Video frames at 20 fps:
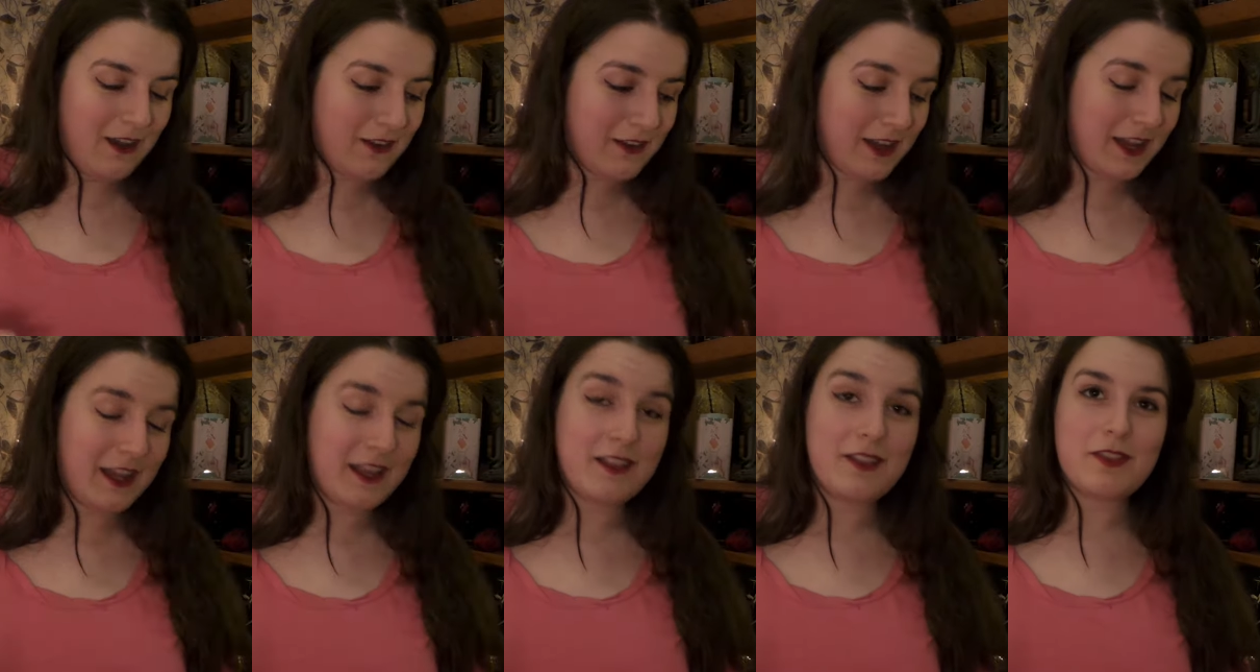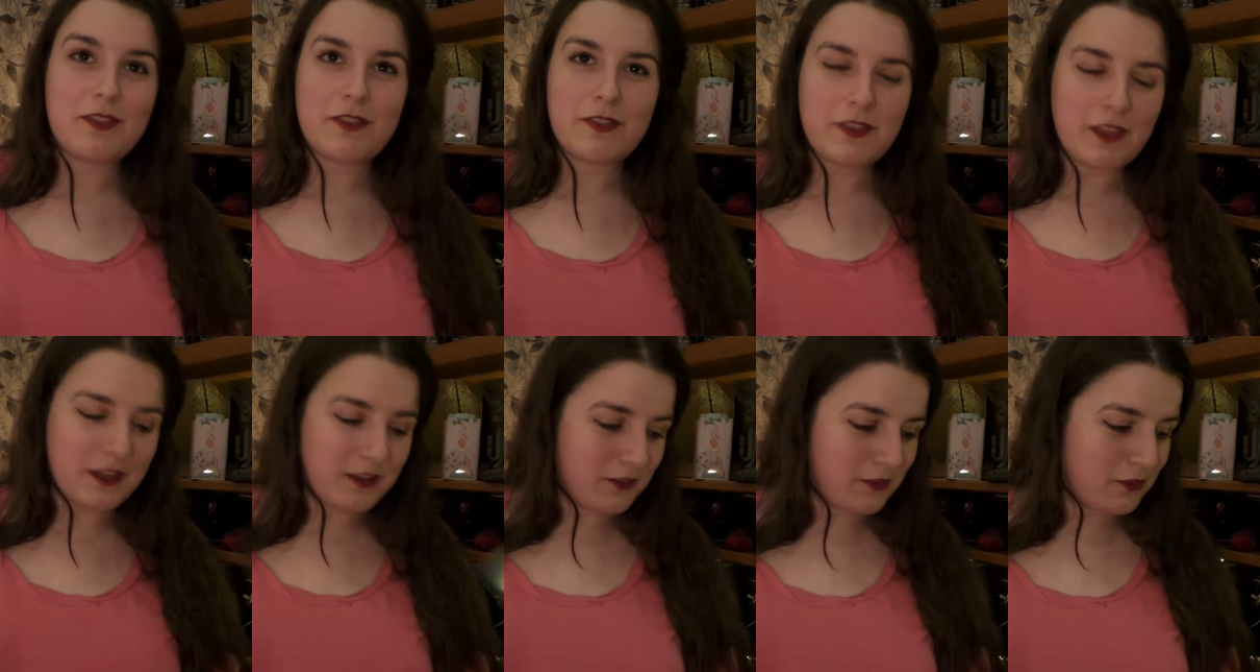Okay,
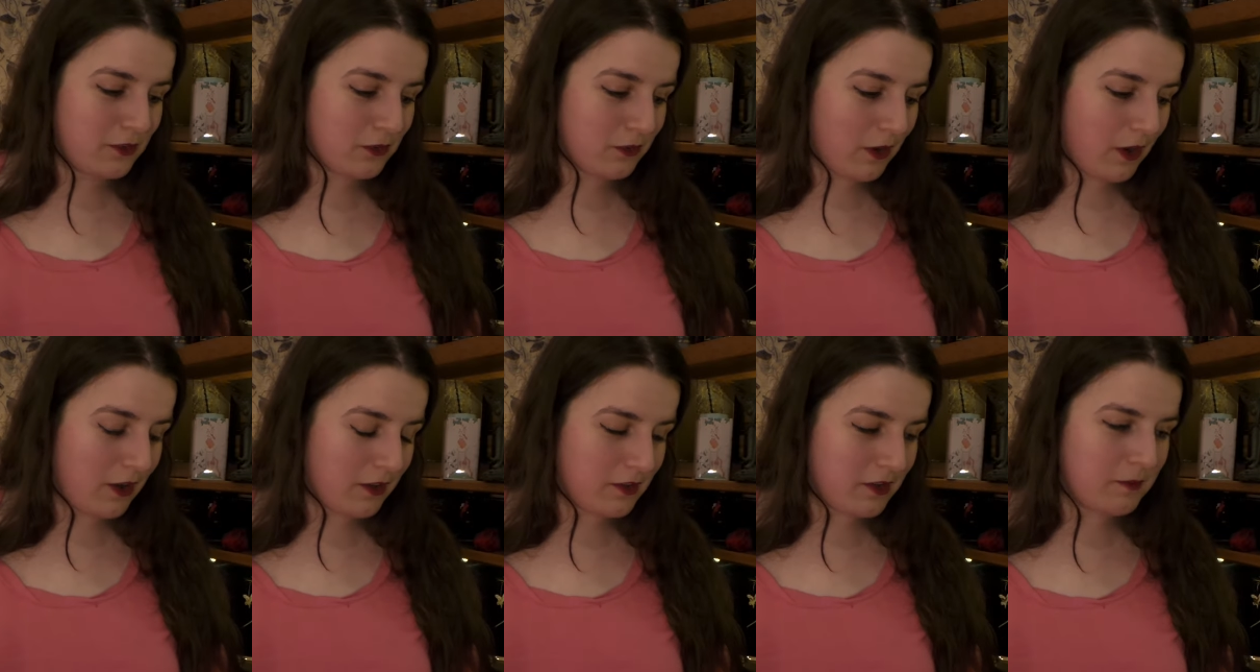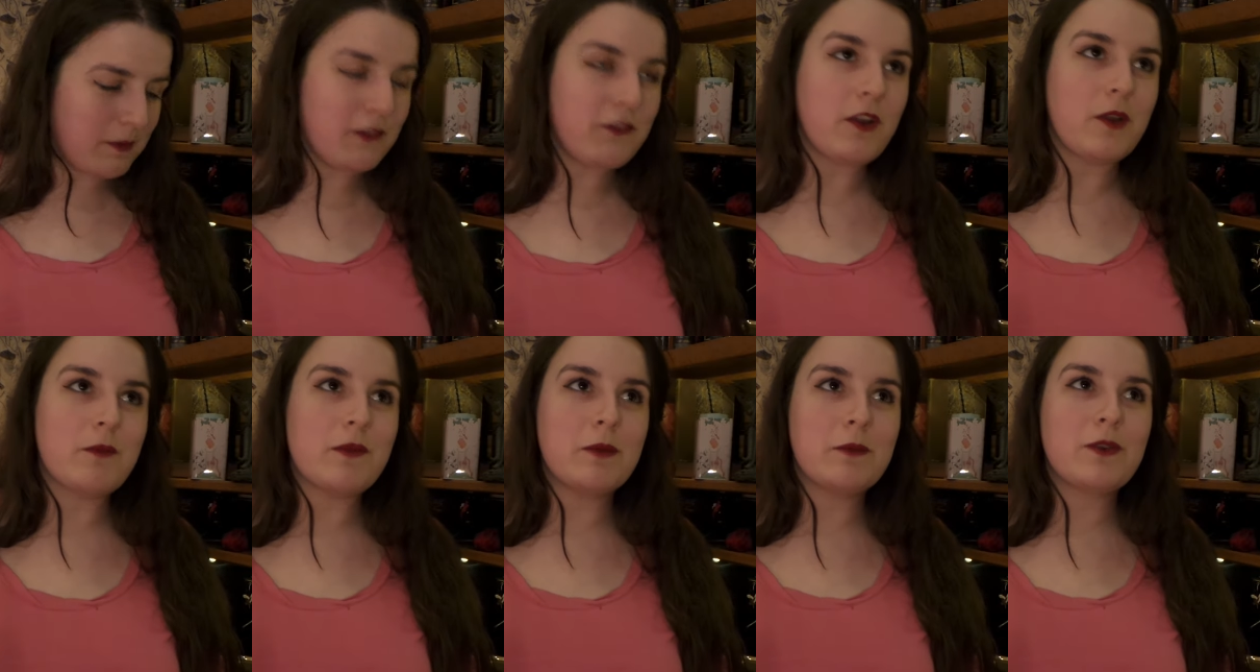that is awesome. If
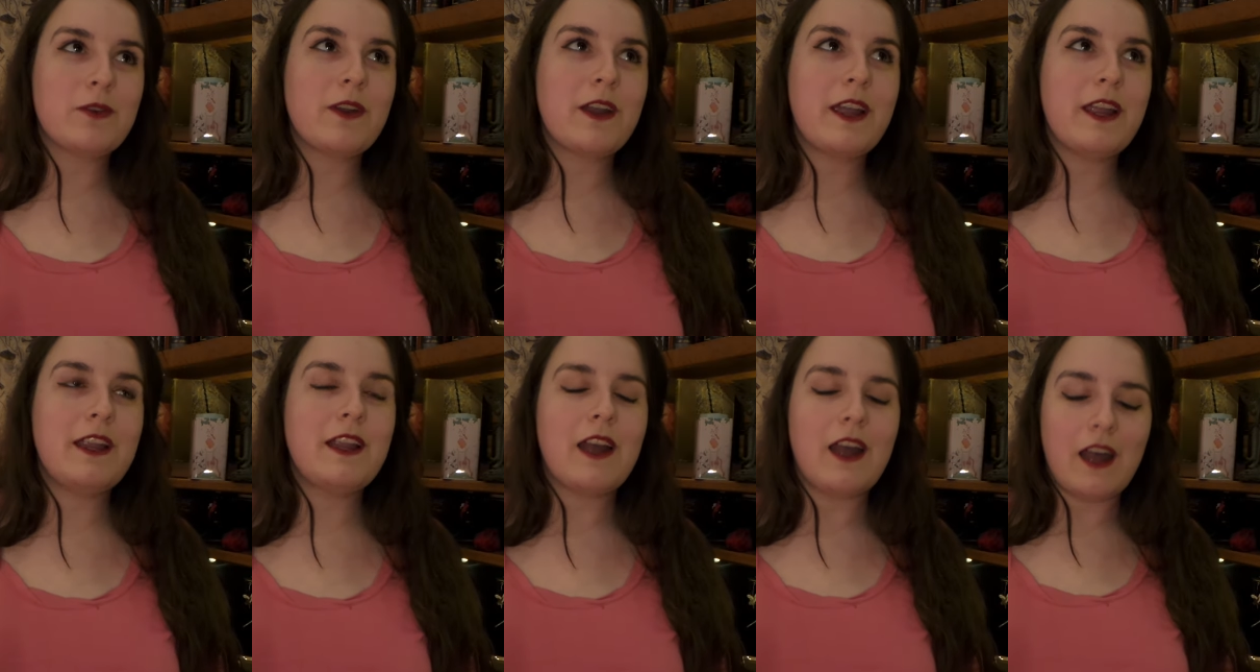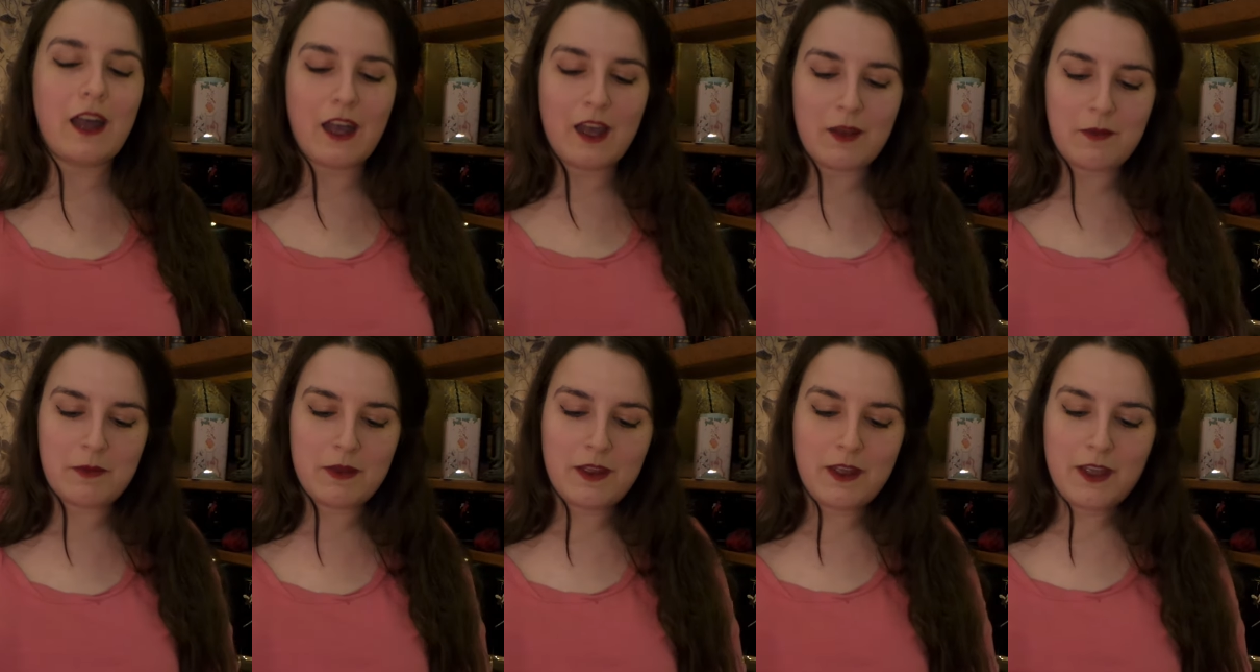I remember right,
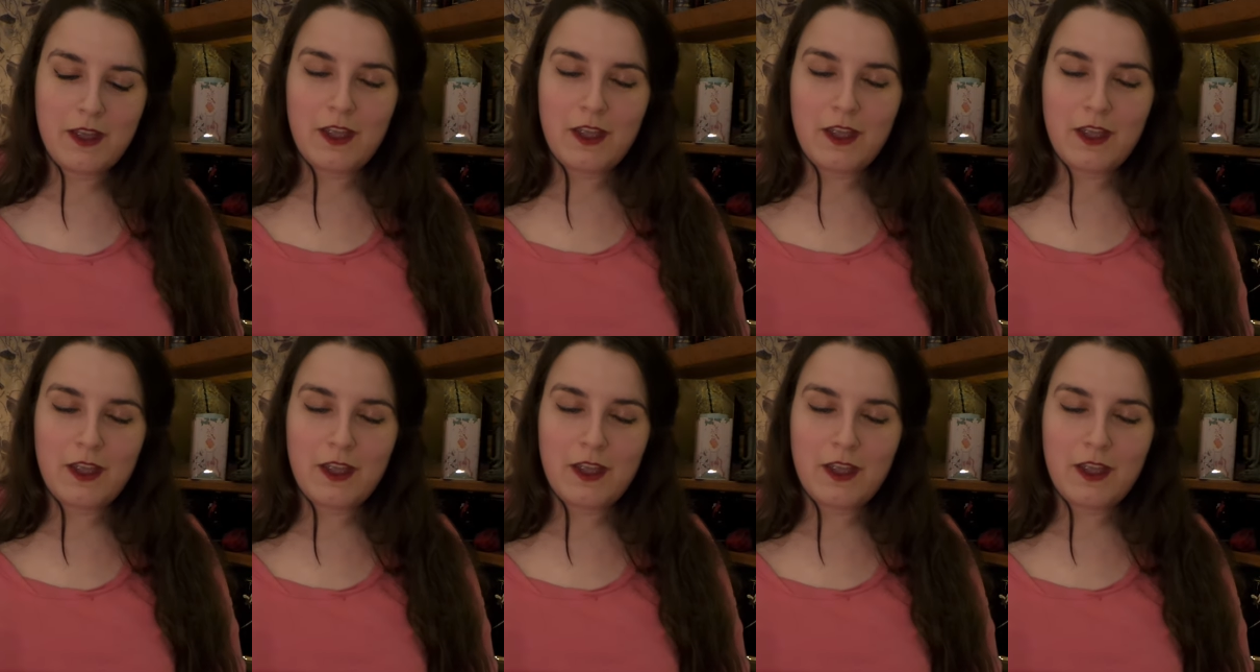um,